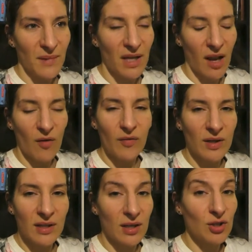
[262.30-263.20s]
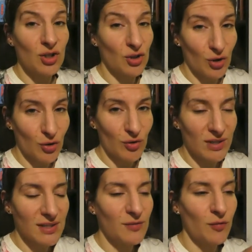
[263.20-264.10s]
lovely that sugar
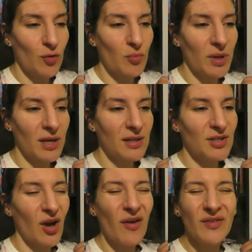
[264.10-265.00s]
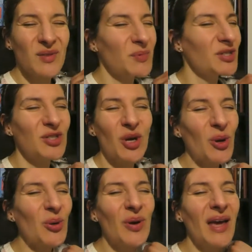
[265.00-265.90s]
is for me. So I have to be
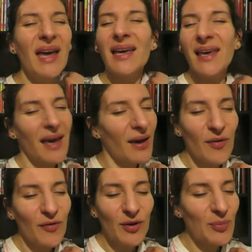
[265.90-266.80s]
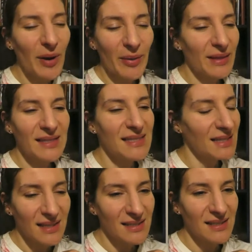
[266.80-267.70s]
so careful about these
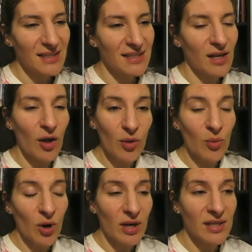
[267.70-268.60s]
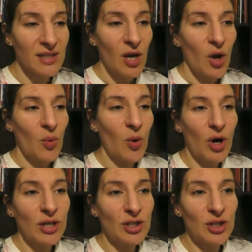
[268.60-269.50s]
things because otherwise
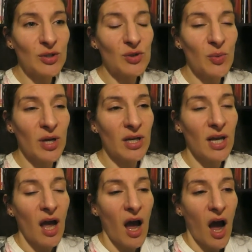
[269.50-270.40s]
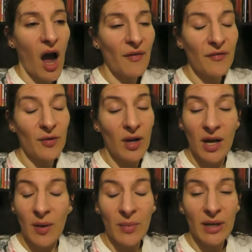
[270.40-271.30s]
what I do is when I feel
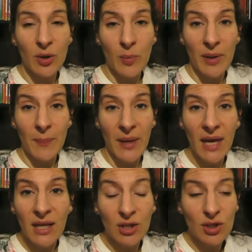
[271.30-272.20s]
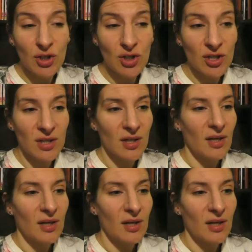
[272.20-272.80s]
like I'm a little bit pinched,